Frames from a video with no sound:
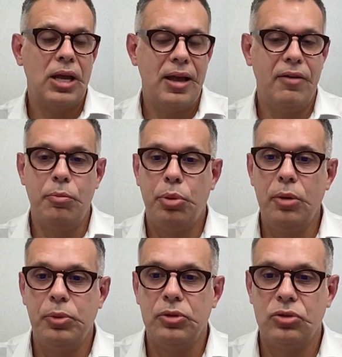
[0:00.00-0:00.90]
have a
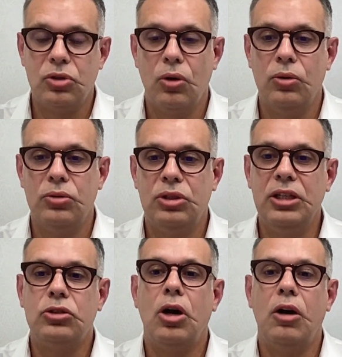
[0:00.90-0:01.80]
purpose. So
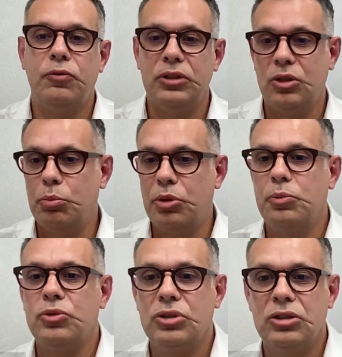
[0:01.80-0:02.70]
this office, the
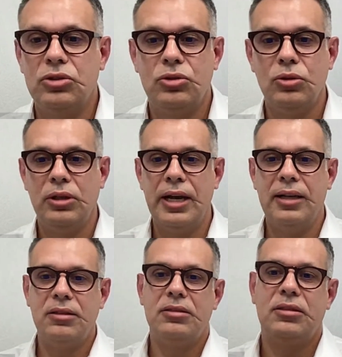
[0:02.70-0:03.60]
purpose is to
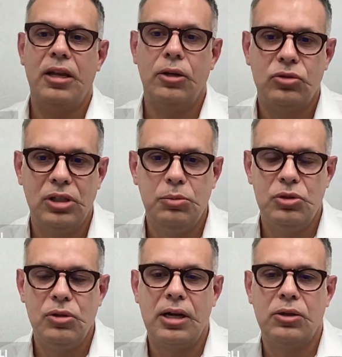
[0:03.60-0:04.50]
get the sales team
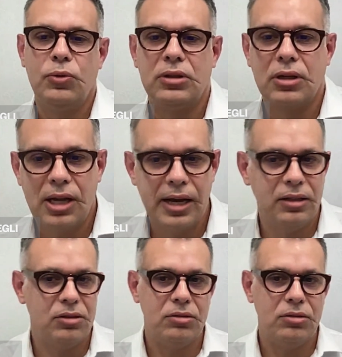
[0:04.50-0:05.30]
together with the clients.